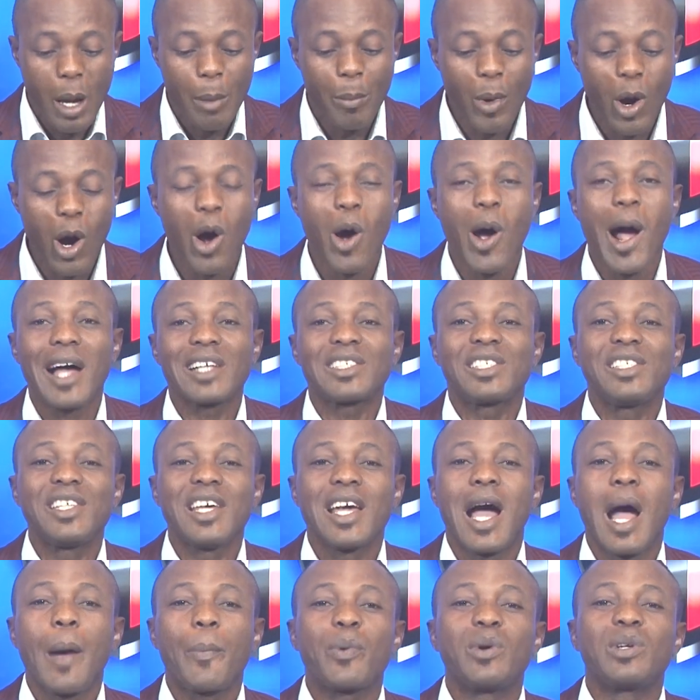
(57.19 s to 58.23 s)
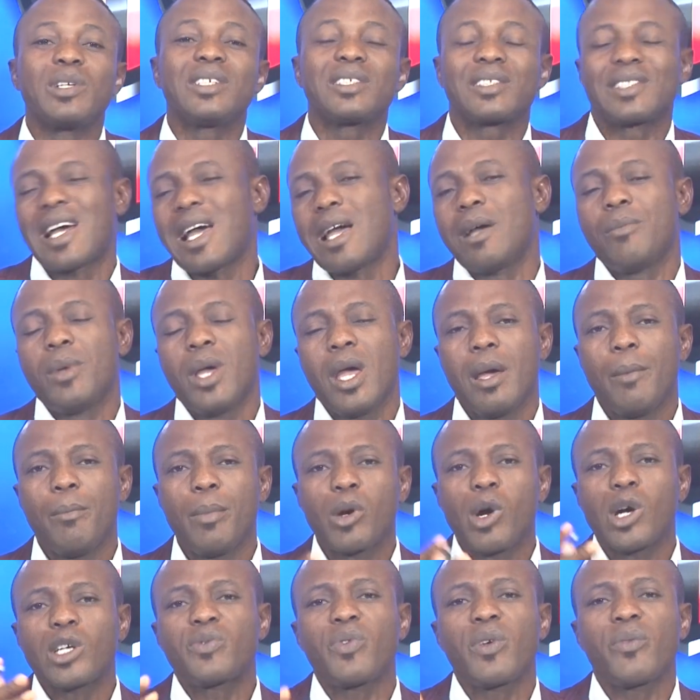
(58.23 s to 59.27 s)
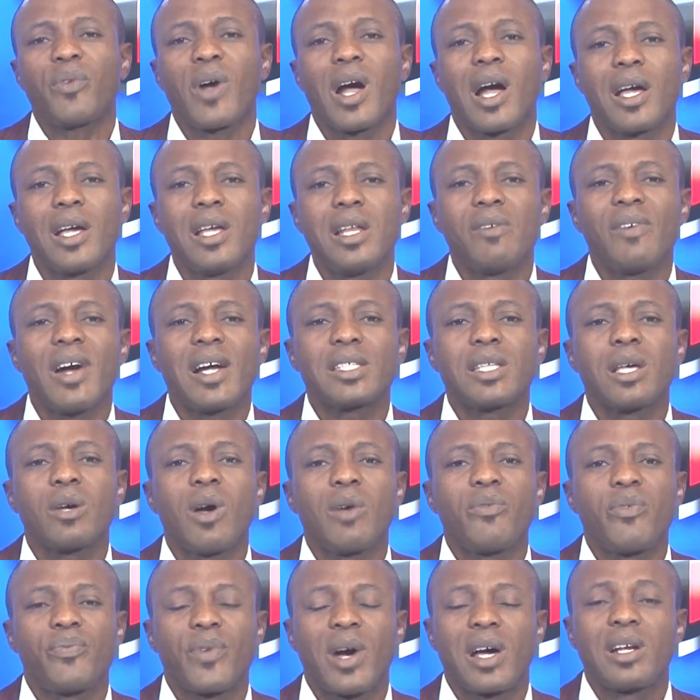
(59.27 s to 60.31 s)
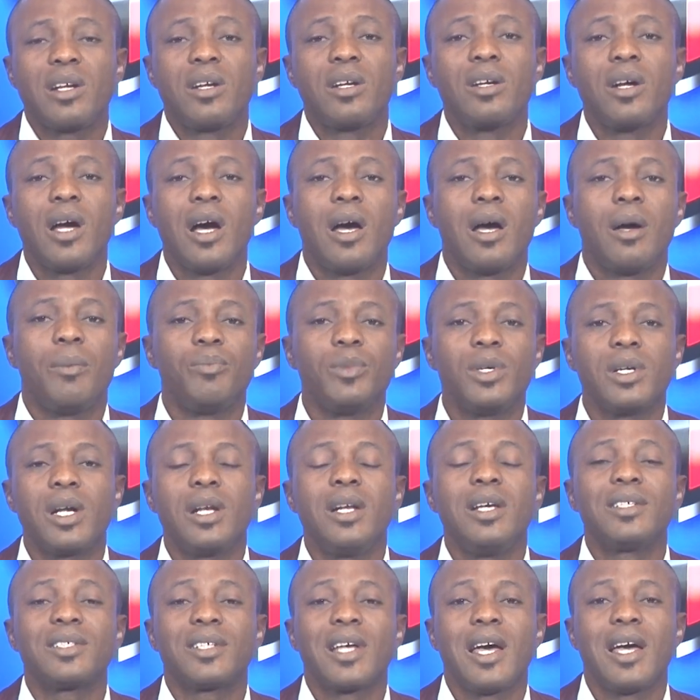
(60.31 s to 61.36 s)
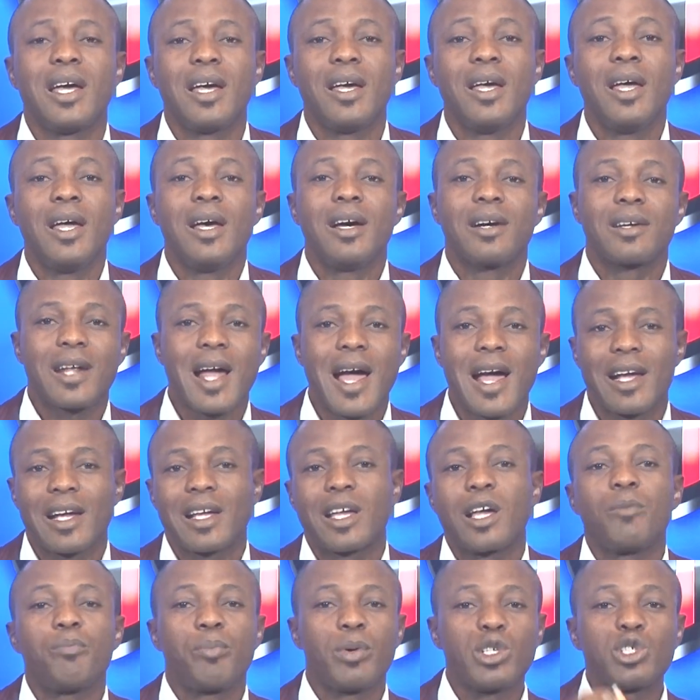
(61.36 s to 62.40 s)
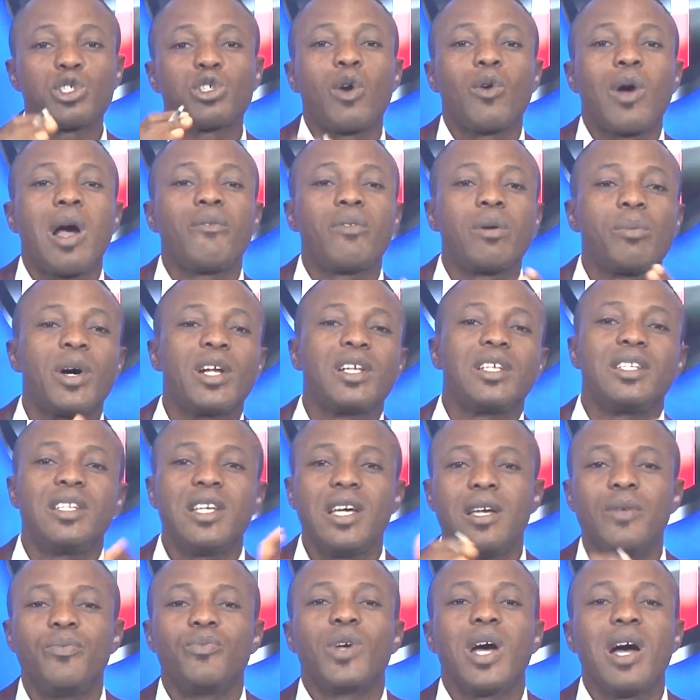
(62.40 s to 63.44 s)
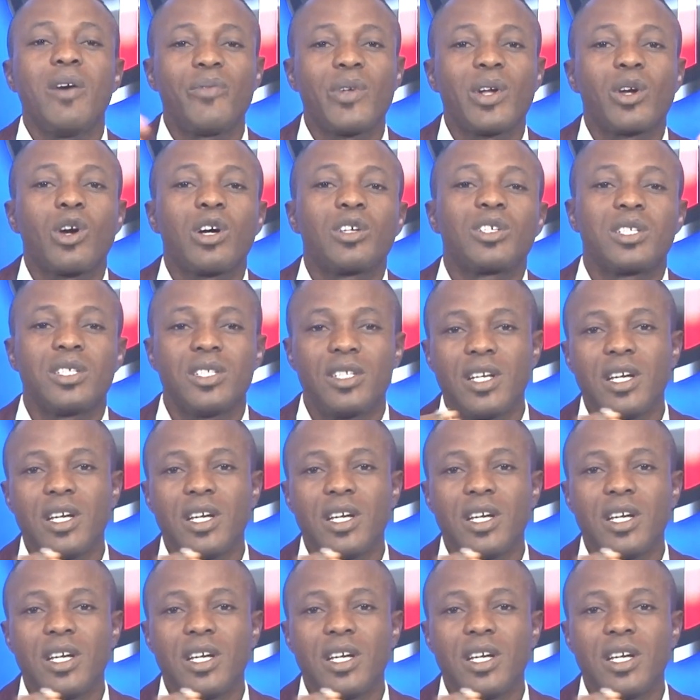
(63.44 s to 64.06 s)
But as it happened this time, because FIFA, it never tell where FIFA release a rank, position where everybody did, every country